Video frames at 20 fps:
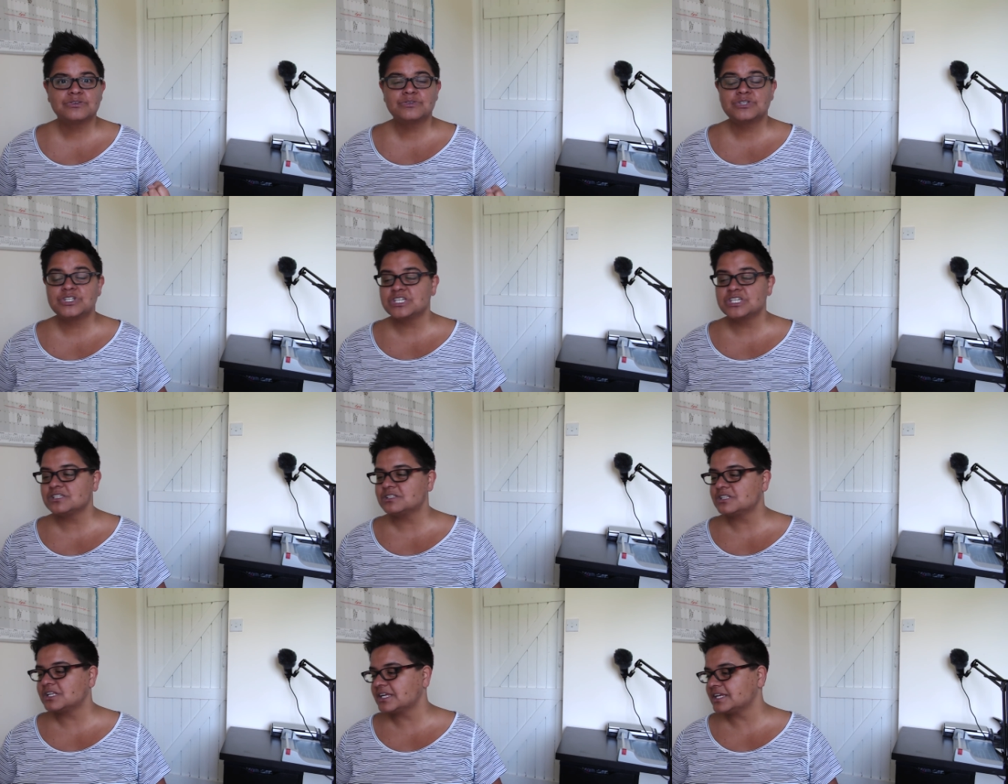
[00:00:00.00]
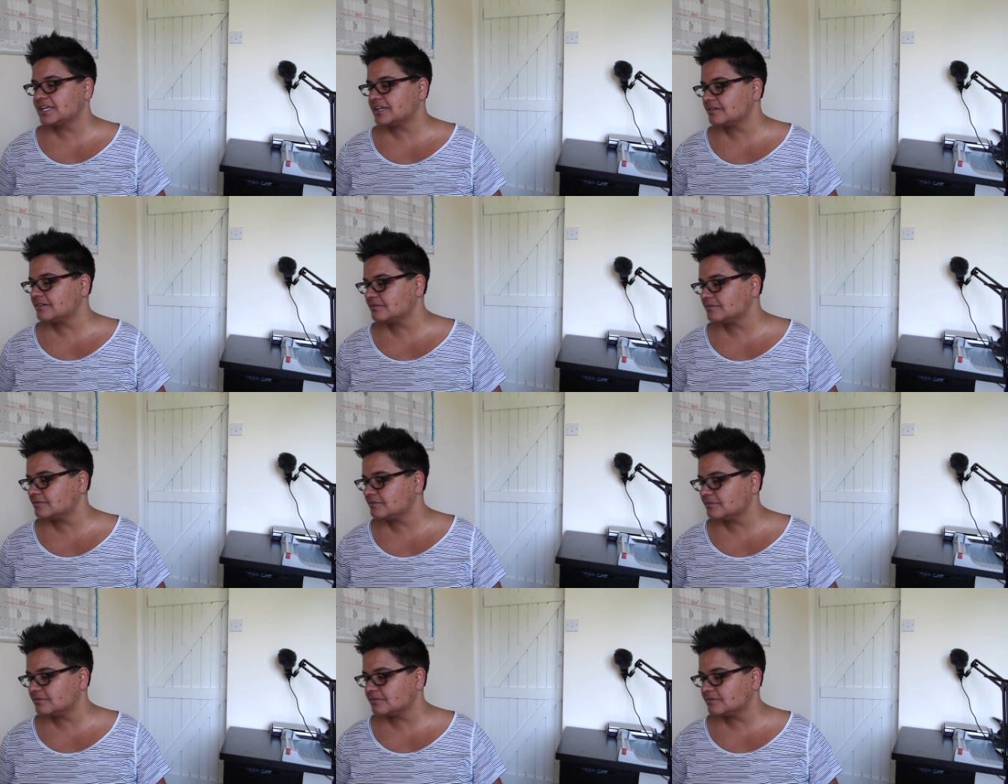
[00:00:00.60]
she's like
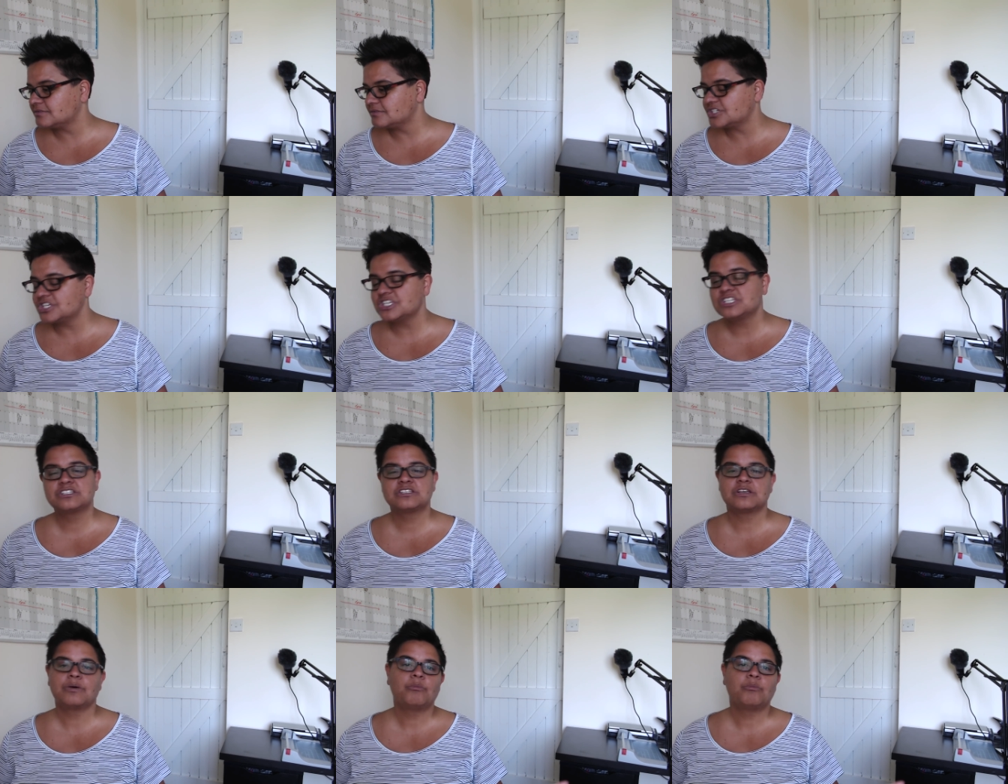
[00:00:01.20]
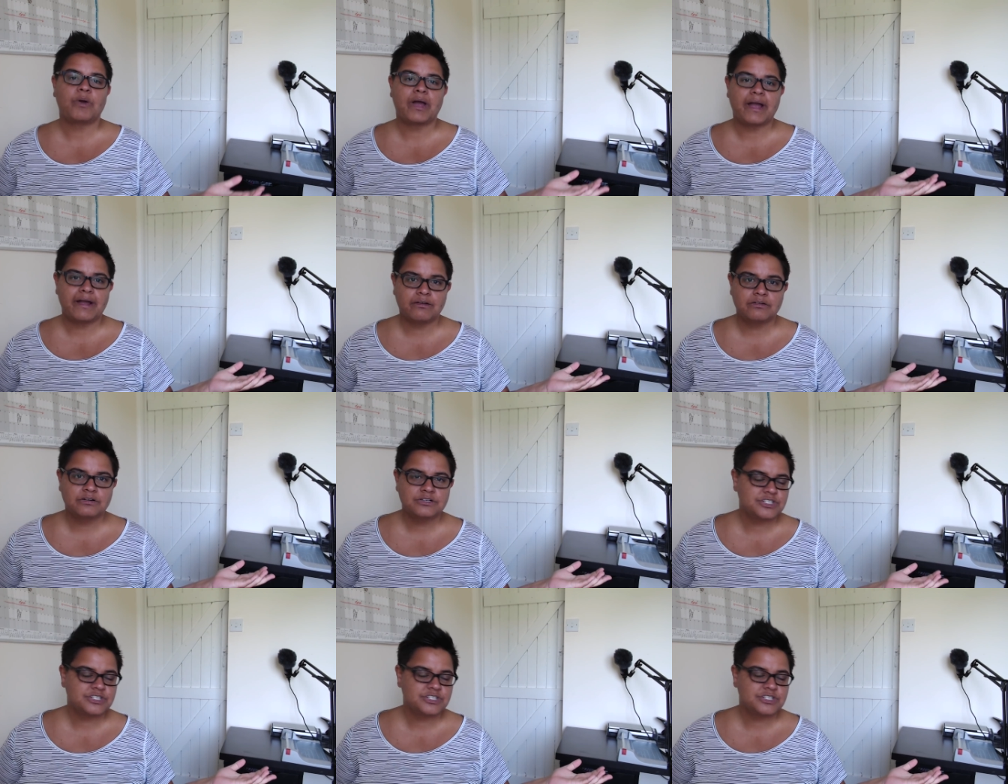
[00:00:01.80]
she's somewhere.